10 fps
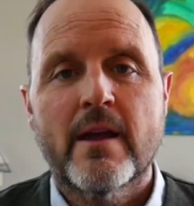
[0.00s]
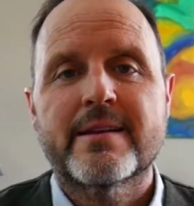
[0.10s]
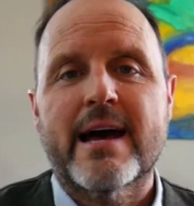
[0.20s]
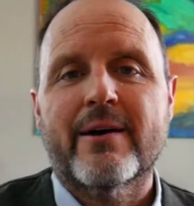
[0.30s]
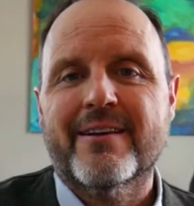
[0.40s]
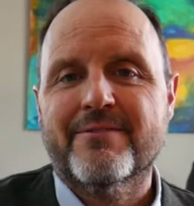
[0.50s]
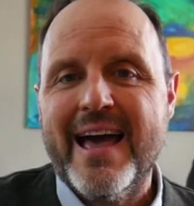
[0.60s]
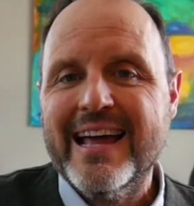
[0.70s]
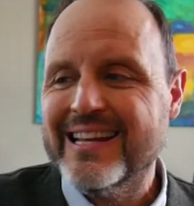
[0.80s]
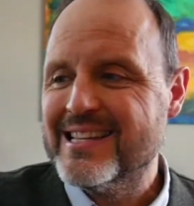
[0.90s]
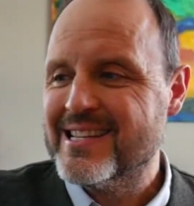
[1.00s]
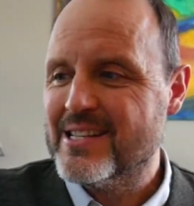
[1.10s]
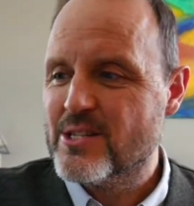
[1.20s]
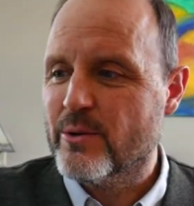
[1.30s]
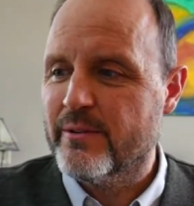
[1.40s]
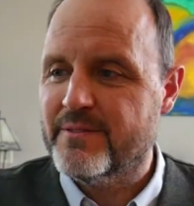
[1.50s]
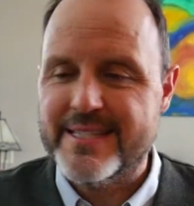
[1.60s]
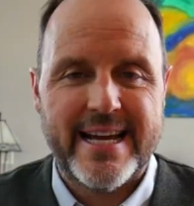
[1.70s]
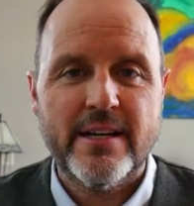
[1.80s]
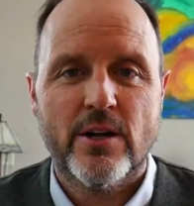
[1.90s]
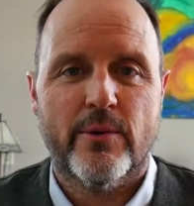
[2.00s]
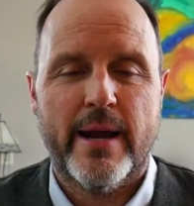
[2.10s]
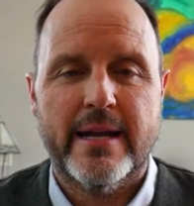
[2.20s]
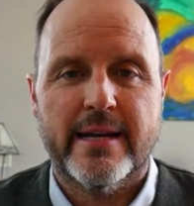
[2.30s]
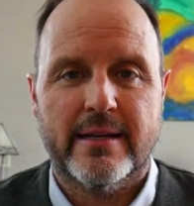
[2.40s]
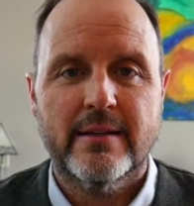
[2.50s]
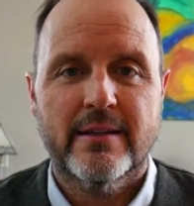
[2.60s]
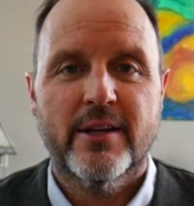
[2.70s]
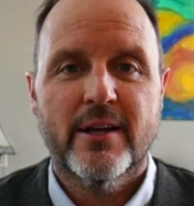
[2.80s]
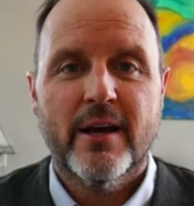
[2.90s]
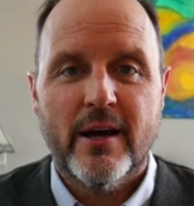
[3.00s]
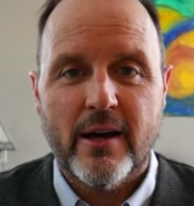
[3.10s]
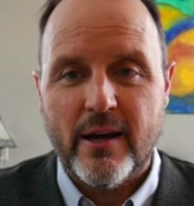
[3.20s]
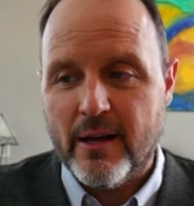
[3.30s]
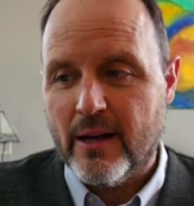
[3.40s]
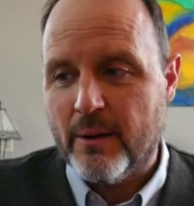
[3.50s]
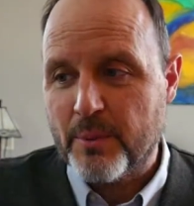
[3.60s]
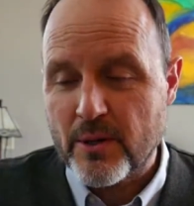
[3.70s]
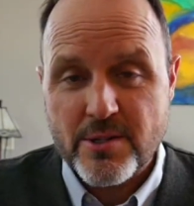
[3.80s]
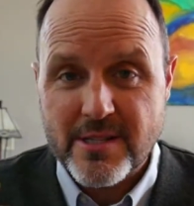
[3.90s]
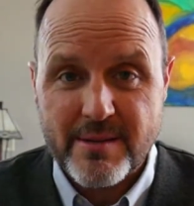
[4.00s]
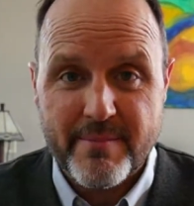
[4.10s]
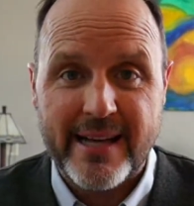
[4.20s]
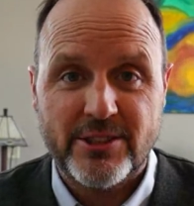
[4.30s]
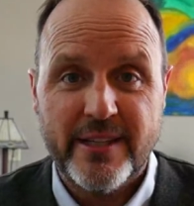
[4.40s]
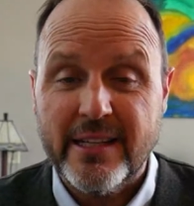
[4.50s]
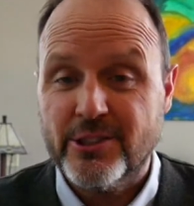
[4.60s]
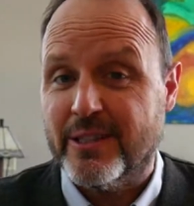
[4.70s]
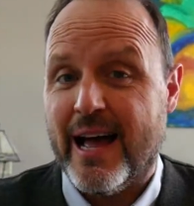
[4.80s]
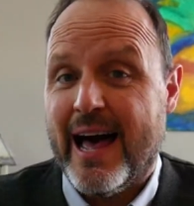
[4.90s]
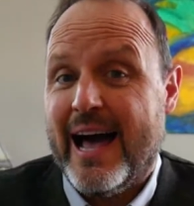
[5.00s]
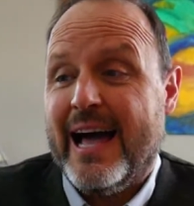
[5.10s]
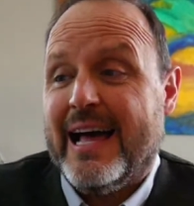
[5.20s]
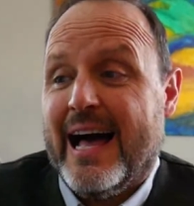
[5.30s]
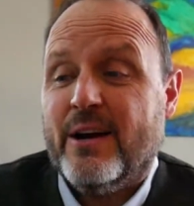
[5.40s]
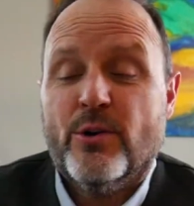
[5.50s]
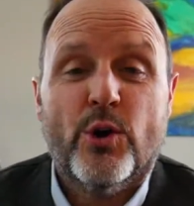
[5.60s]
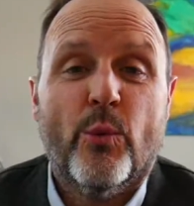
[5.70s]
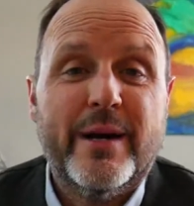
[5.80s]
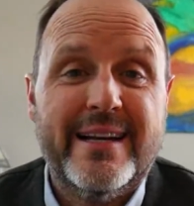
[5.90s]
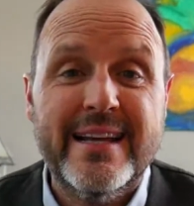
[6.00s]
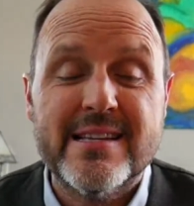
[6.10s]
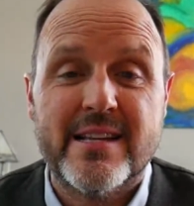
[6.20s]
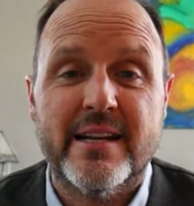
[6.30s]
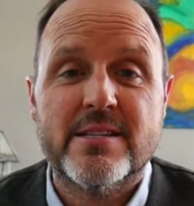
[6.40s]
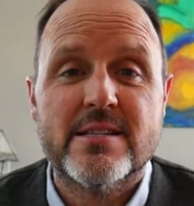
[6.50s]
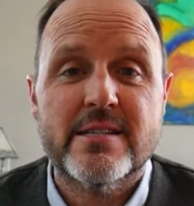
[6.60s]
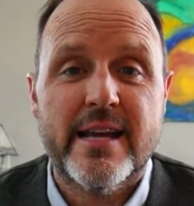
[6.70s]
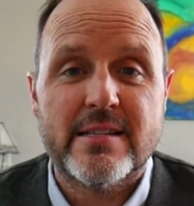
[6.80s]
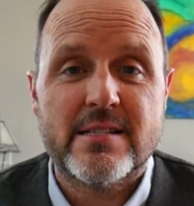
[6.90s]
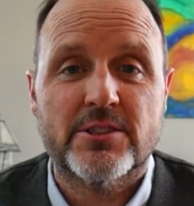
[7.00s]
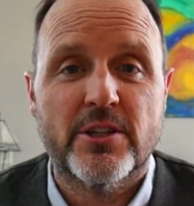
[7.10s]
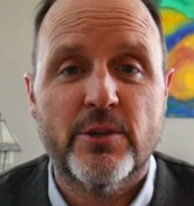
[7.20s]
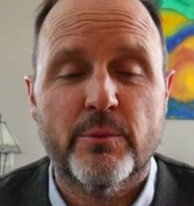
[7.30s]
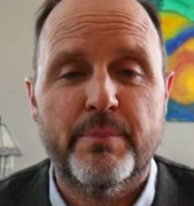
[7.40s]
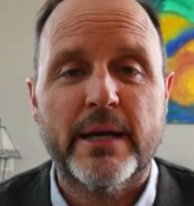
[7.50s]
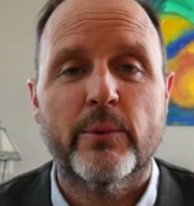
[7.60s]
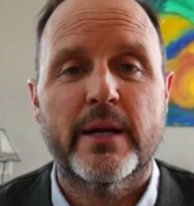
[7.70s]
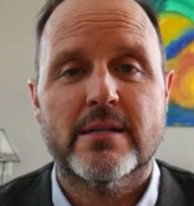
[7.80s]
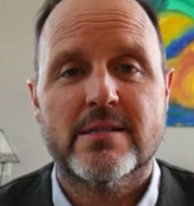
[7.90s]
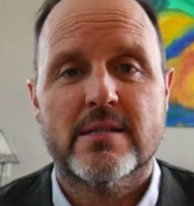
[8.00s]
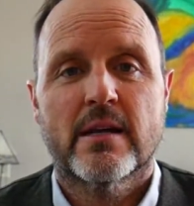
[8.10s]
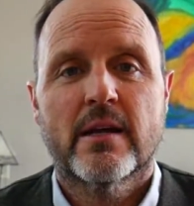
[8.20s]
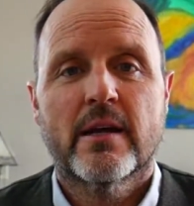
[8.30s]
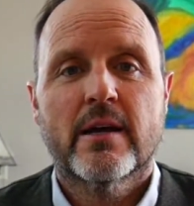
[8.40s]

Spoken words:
Now, if that isn't sort of denigrating a person's imagination, I don't know what it is. And it's yet such a ubiquitous